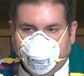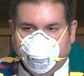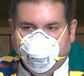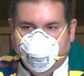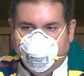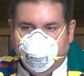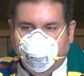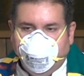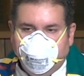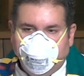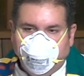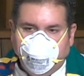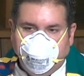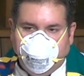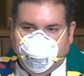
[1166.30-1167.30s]
one
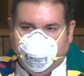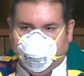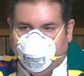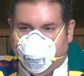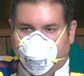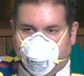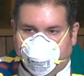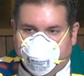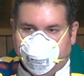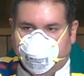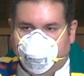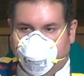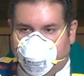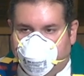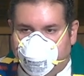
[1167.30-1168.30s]
liberated from
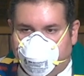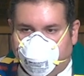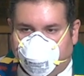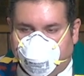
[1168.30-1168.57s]
condemnation,